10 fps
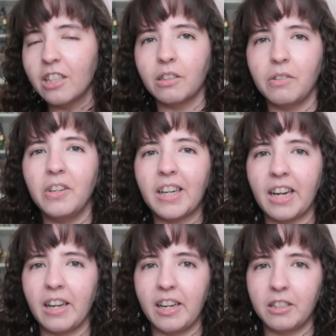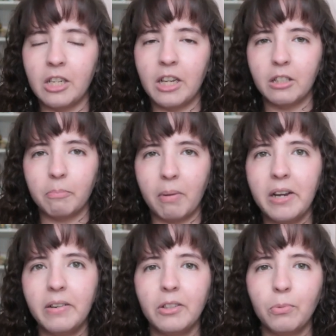so you can get
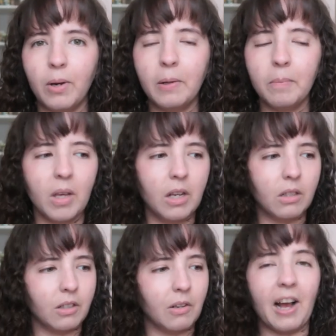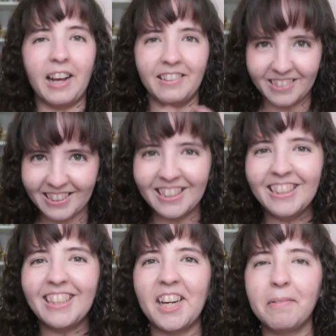inspired as well. So
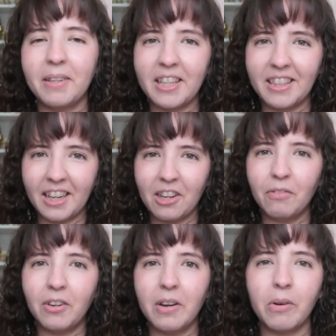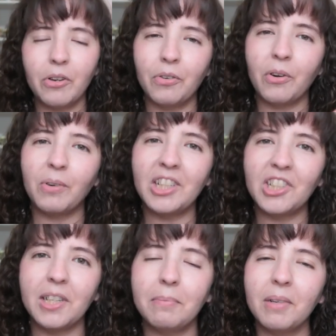this time, thank you very much for
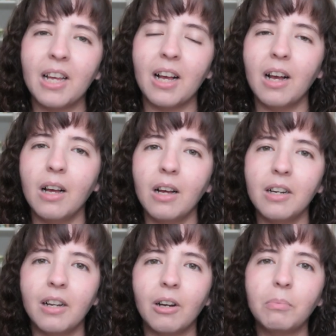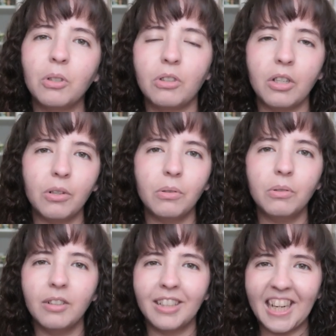watching, and I hope to see
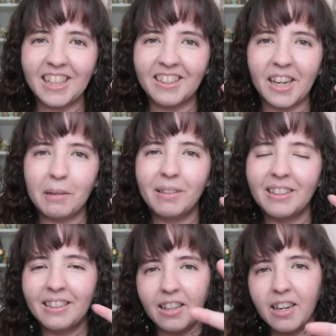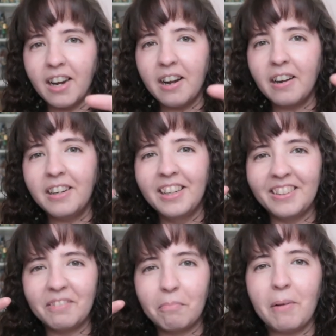you next time. Take care,
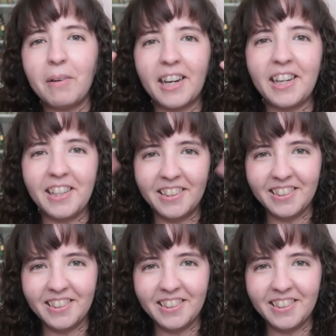bye bye.